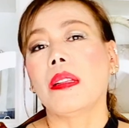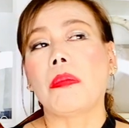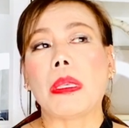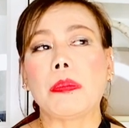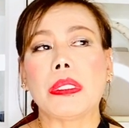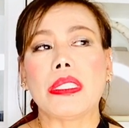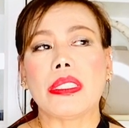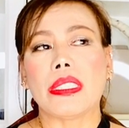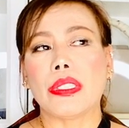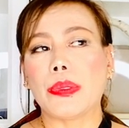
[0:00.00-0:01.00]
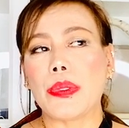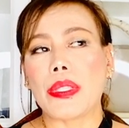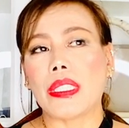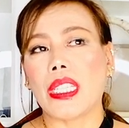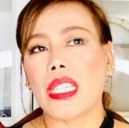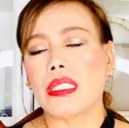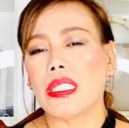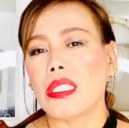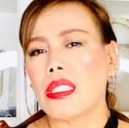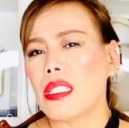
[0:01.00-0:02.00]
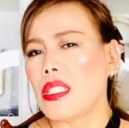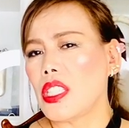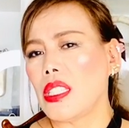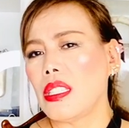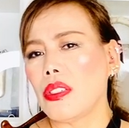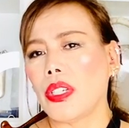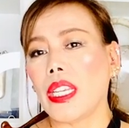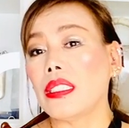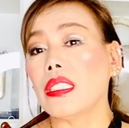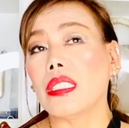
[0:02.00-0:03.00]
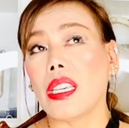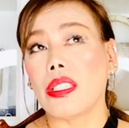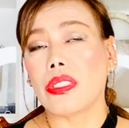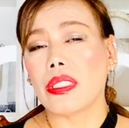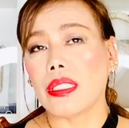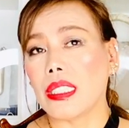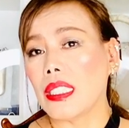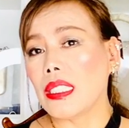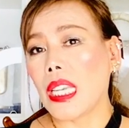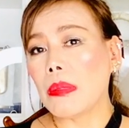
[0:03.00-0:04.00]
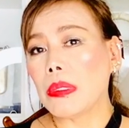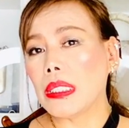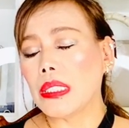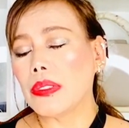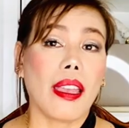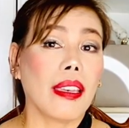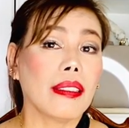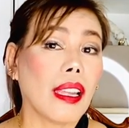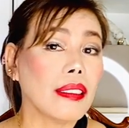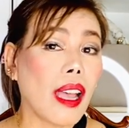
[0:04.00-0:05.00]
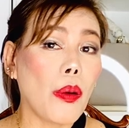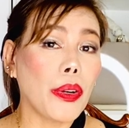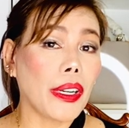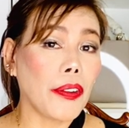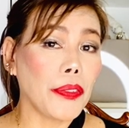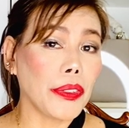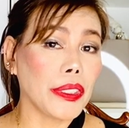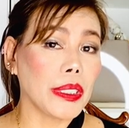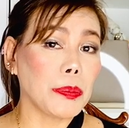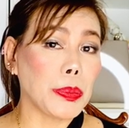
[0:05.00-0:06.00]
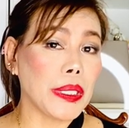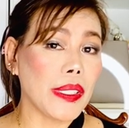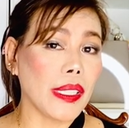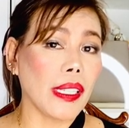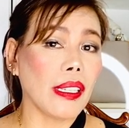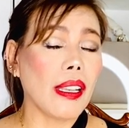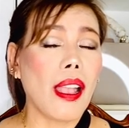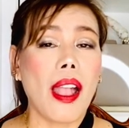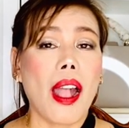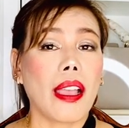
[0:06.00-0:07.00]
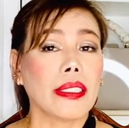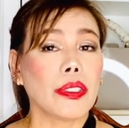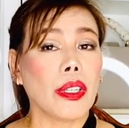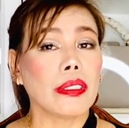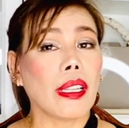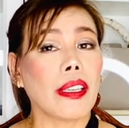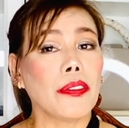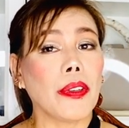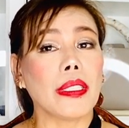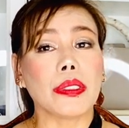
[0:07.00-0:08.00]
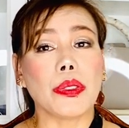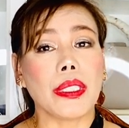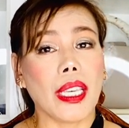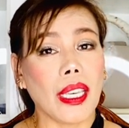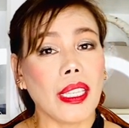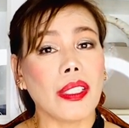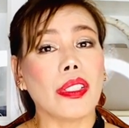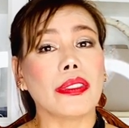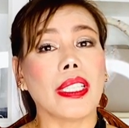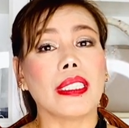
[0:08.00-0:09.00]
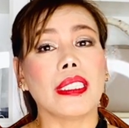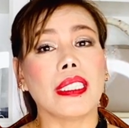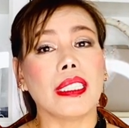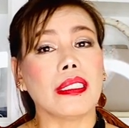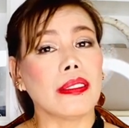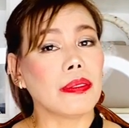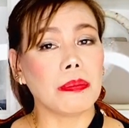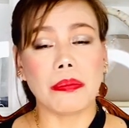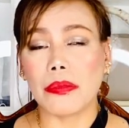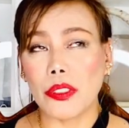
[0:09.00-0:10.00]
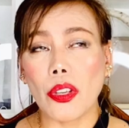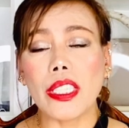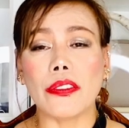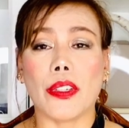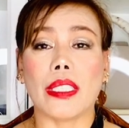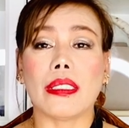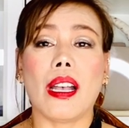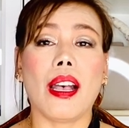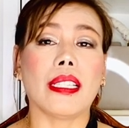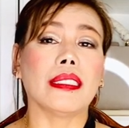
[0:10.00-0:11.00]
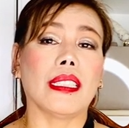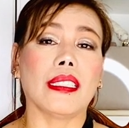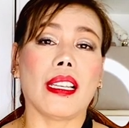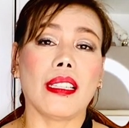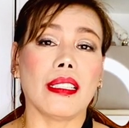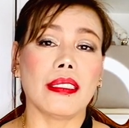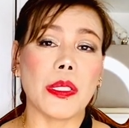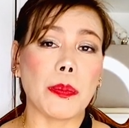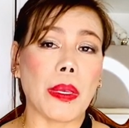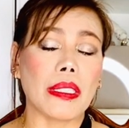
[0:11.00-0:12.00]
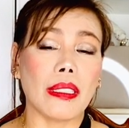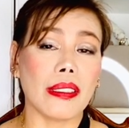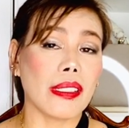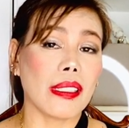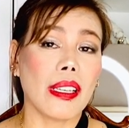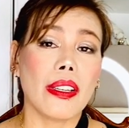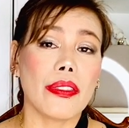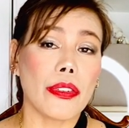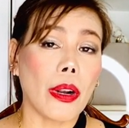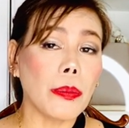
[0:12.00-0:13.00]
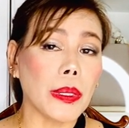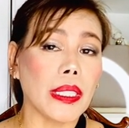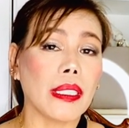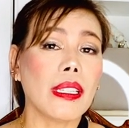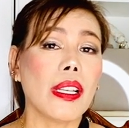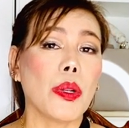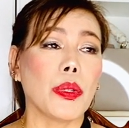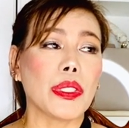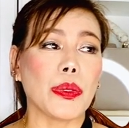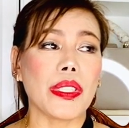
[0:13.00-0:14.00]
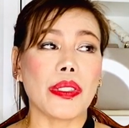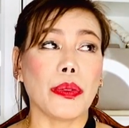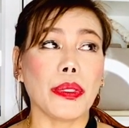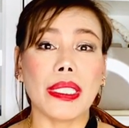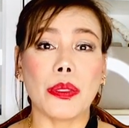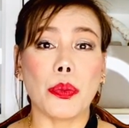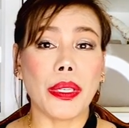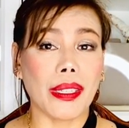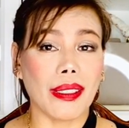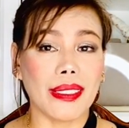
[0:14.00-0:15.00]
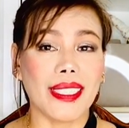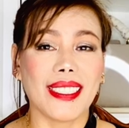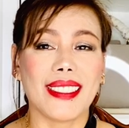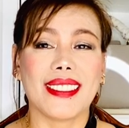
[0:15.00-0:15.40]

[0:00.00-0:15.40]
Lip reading: My piercer used an 18 gauge needle, I believe. And an hour after the piercing, I thought I felt okay already, though it felt hot and I had this painless throbbing, which was really weird.